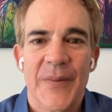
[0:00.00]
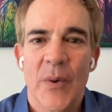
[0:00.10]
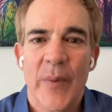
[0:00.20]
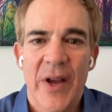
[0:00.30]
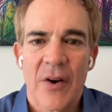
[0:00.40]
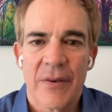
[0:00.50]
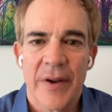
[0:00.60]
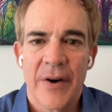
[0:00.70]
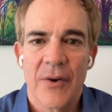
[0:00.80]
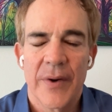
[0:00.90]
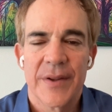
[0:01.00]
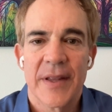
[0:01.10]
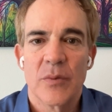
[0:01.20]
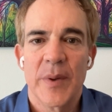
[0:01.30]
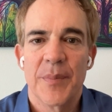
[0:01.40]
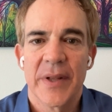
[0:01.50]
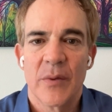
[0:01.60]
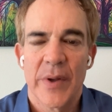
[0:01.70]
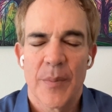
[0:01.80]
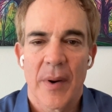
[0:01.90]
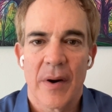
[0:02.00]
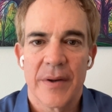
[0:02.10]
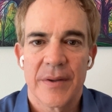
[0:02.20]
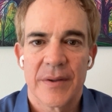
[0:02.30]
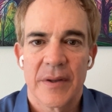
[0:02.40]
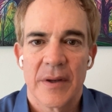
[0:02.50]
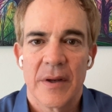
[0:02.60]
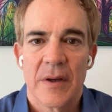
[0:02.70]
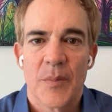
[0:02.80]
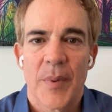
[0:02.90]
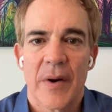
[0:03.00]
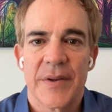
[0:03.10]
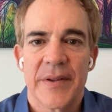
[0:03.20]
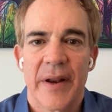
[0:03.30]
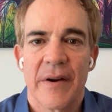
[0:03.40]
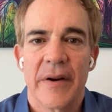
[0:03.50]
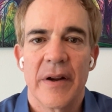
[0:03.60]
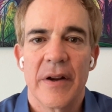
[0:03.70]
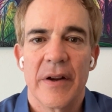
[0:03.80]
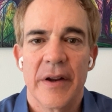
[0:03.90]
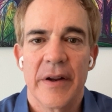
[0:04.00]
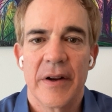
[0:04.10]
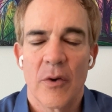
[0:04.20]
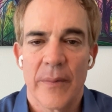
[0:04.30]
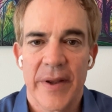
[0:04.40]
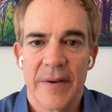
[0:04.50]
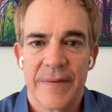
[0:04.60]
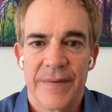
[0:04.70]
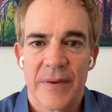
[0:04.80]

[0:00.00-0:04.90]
what we all know is as we blend with parts that are in grief,